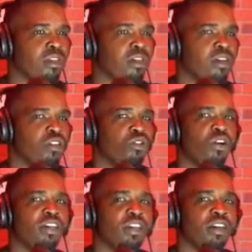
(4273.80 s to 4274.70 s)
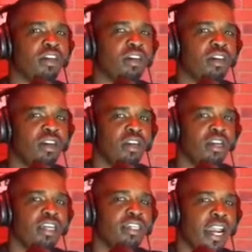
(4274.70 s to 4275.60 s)
Yeah, you know,
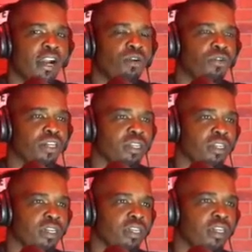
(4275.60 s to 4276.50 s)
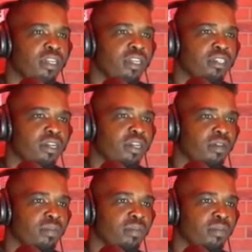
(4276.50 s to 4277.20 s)
it's heroin in that syrup.